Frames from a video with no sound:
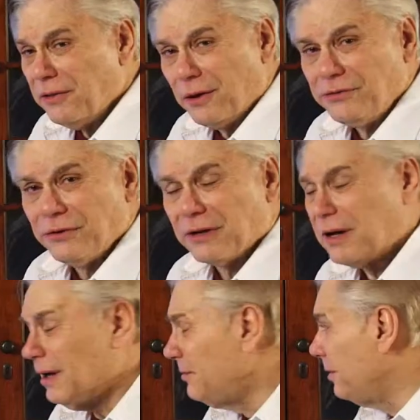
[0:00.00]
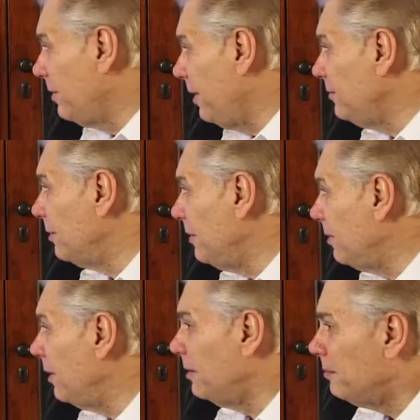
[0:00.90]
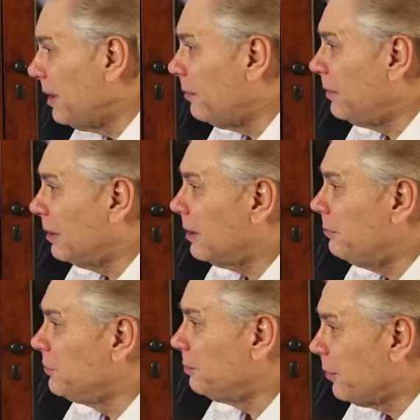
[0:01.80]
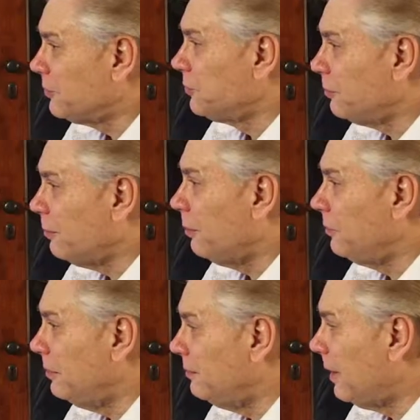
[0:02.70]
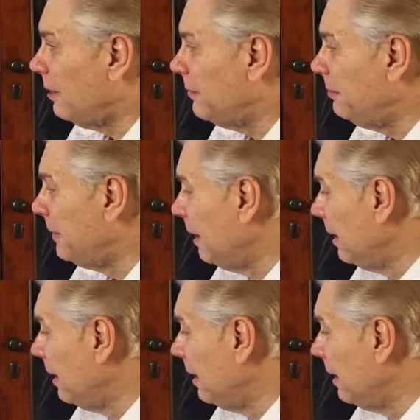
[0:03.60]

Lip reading: Those are the kinds of things that we think about when it comes to personal growth and development.